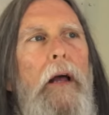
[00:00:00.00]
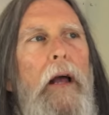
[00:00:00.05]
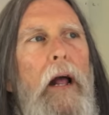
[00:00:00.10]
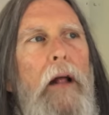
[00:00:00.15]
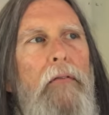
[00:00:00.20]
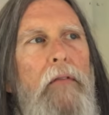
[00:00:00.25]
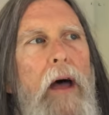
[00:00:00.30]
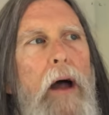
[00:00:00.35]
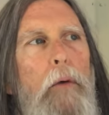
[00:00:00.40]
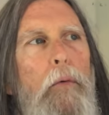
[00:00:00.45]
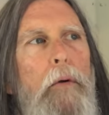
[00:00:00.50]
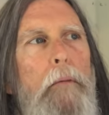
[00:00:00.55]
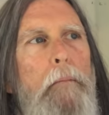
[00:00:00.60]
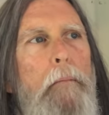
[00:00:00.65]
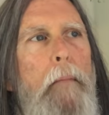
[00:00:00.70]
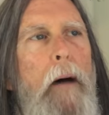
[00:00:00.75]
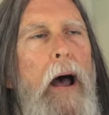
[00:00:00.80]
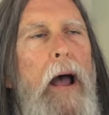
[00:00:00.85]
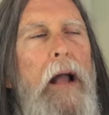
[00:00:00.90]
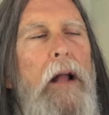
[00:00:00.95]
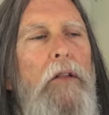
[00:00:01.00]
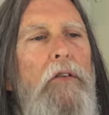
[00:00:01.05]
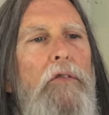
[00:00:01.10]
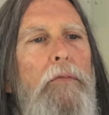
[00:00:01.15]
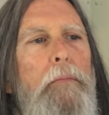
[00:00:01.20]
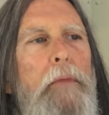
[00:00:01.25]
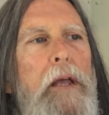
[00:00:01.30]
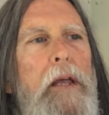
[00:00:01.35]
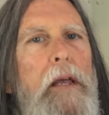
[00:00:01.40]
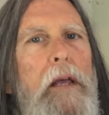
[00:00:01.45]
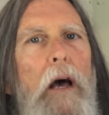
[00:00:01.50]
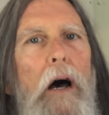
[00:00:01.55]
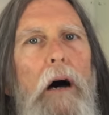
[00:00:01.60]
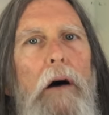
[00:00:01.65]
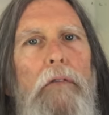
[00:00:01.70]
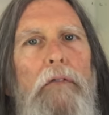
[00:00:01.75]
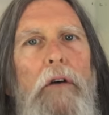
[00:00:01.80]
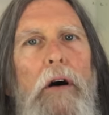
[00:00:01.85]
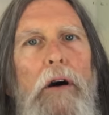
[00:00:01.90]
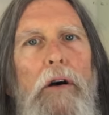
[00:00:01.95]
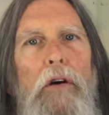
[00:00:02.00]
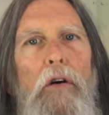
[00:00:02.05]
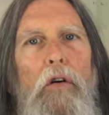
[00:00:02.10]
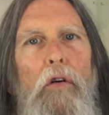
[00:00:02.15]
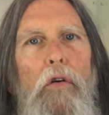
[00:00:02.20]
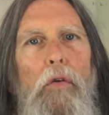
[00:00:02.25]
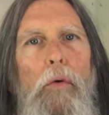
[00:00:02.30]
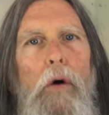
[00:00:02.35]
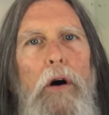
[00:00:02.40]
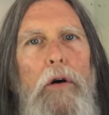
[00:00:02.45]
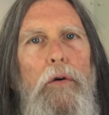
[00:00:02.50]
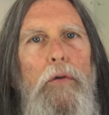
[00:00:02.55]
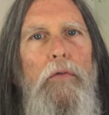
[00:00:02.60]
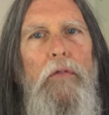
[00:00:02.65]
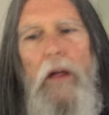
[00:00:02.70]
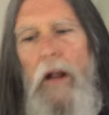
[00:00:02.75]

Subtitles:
And that reminds me of a quote